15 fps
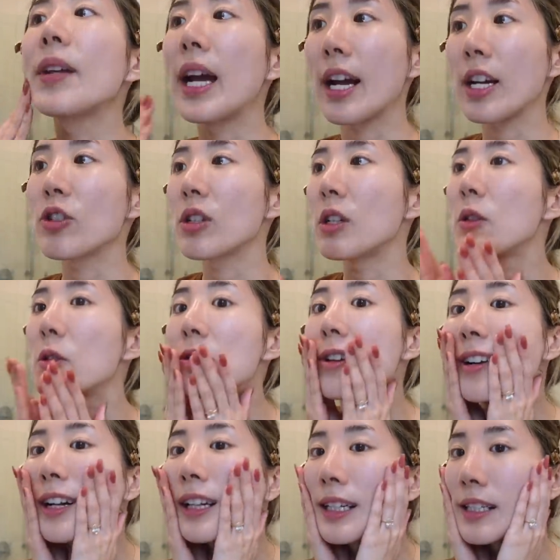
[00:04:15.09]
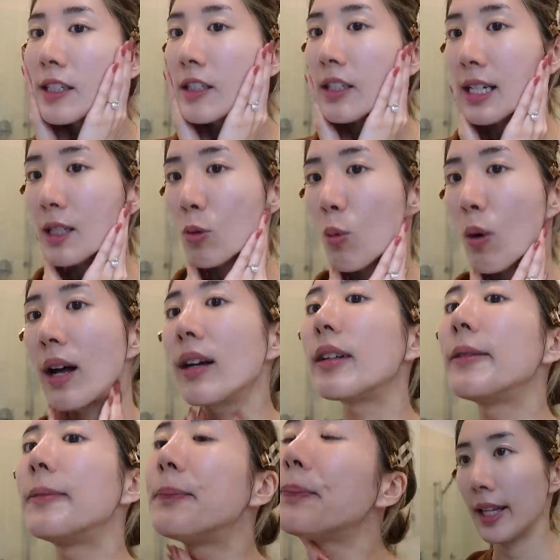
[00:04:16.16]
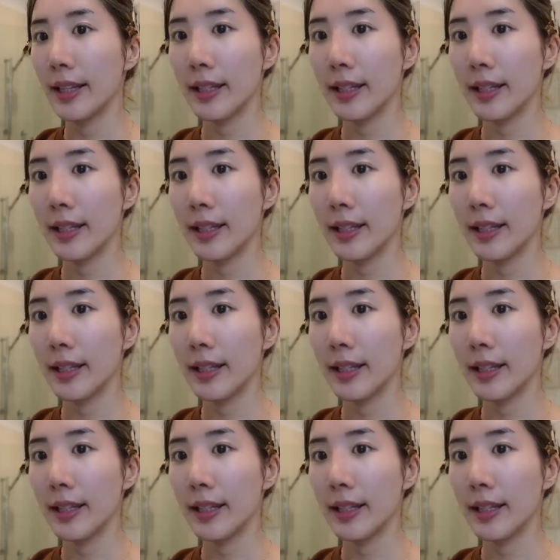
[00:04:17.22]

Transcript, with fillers: I actually use their cleanser as well.